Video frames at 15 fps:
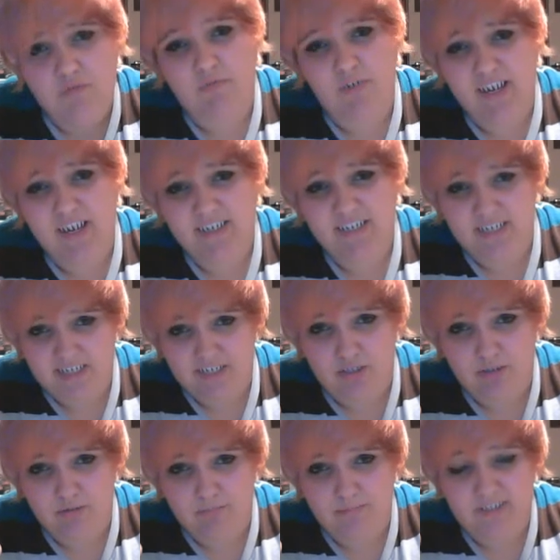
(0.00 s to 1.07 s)
find a
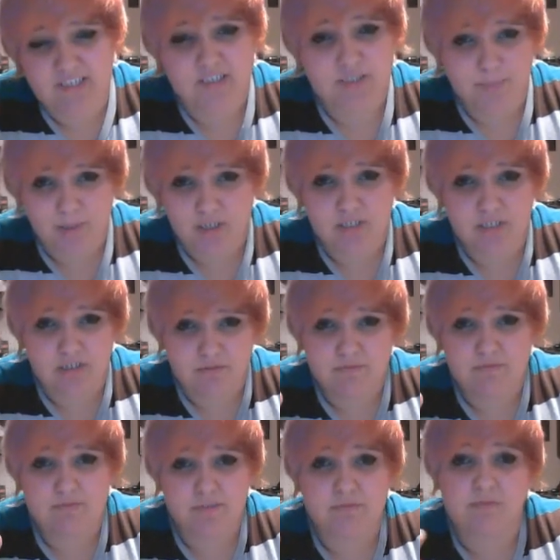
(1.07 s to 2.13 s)
nail that's small enough
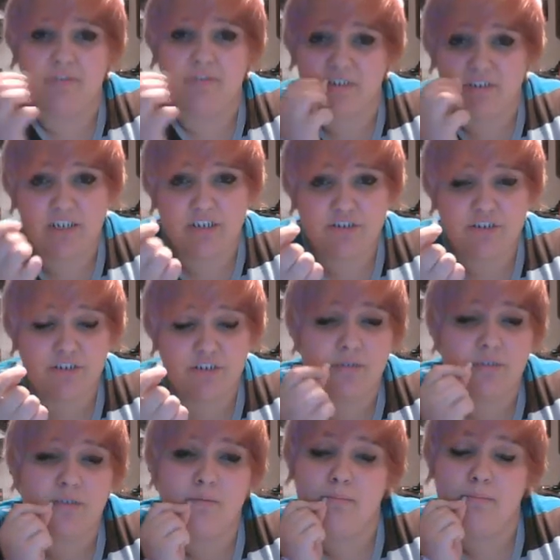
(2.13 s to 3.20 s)
to fit around your tooth,
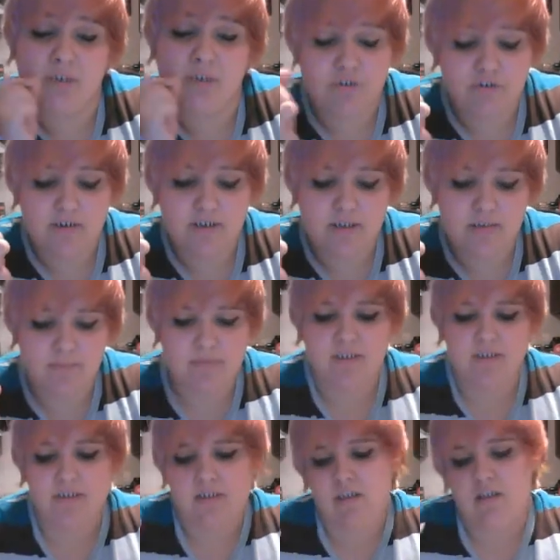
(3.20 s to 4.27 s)
measure it up,
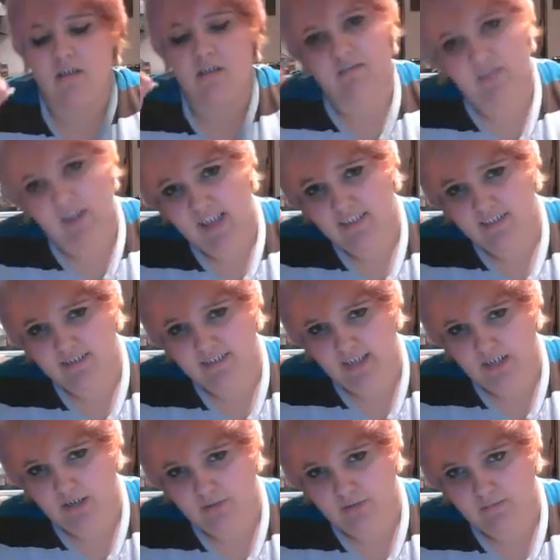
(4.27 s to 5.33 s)
file it
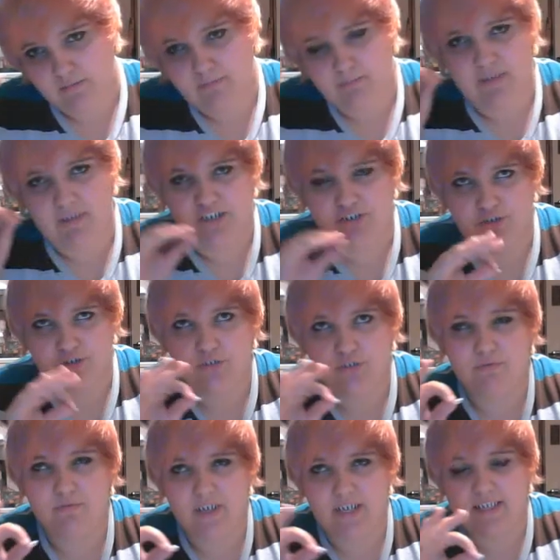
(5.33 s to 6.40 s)
down, make sure you
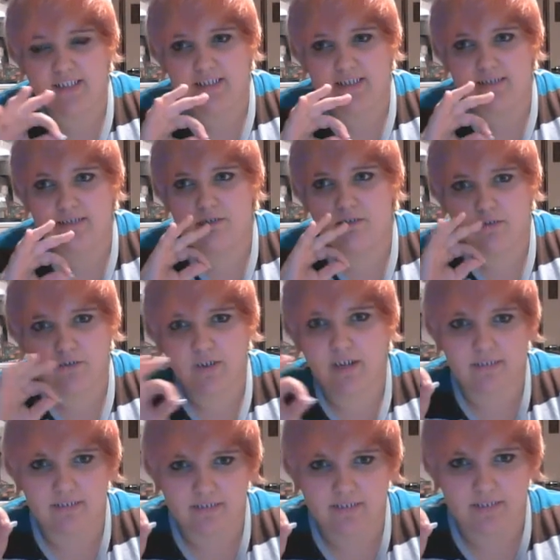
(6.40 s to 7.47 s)
file it
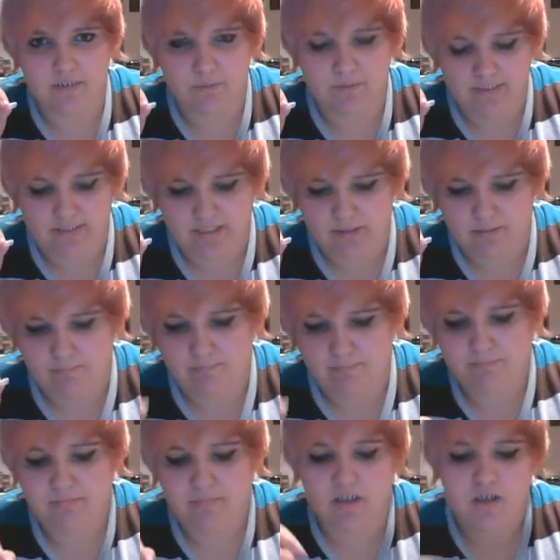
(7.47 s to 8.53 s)
correctly and everything.
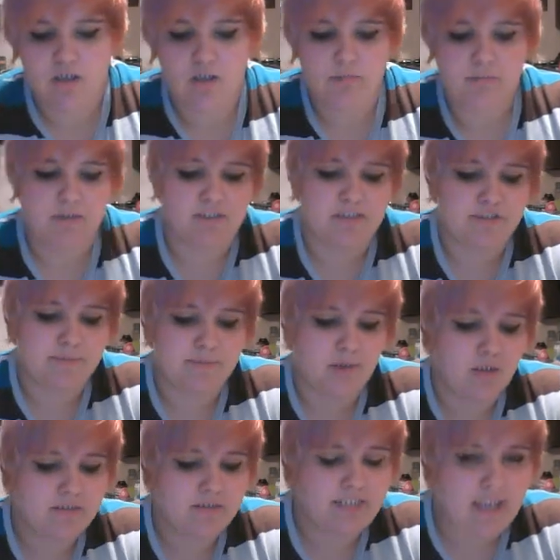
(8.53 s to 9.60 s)
Put a
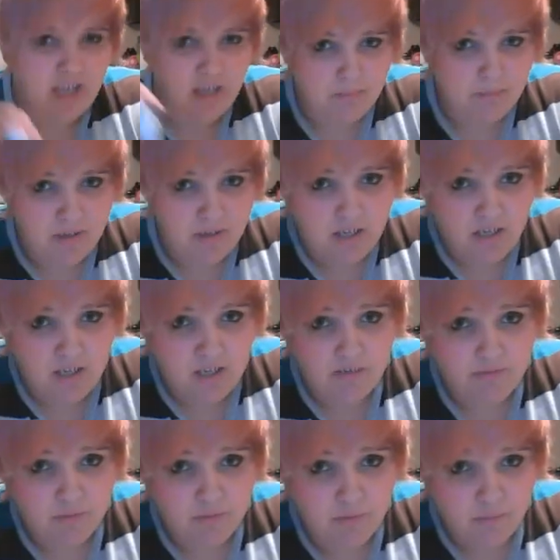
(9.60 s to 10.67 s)
small dab
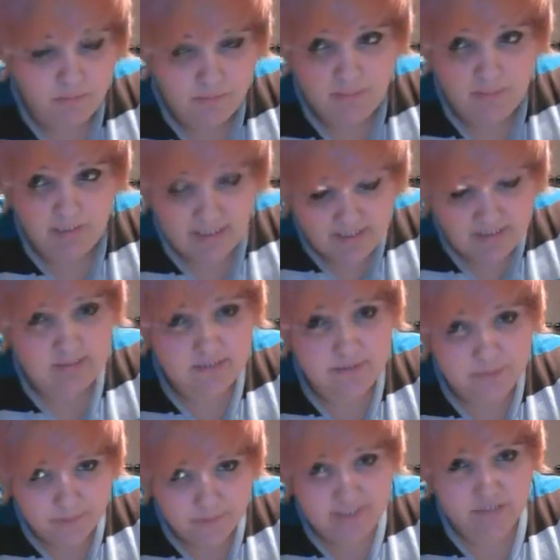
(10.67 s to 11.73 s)
of Kiss
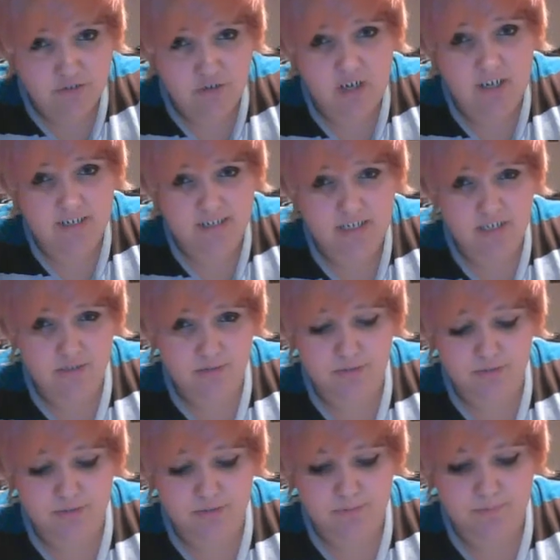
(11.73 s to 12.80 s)
quick drying nail
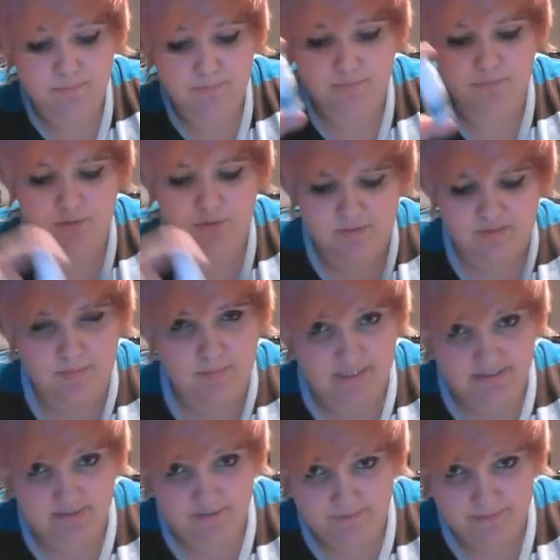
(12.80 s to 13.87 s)
glue toward the
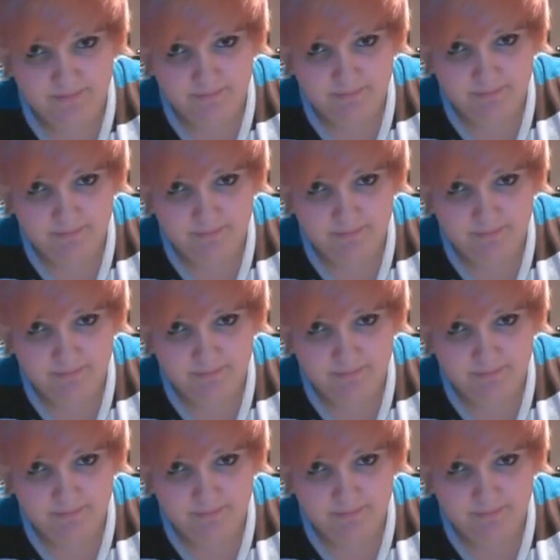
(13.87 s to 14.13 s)
base of it.